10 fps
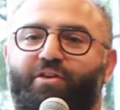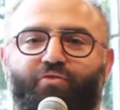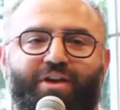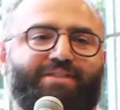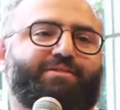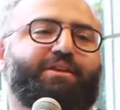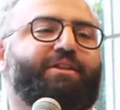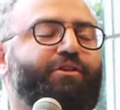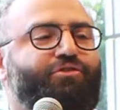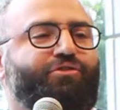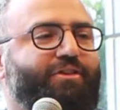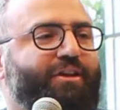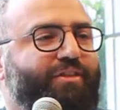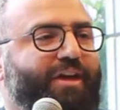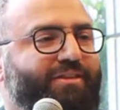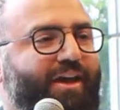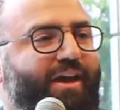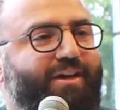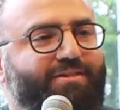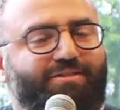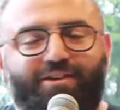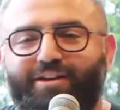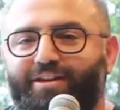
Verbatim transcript: event in history that has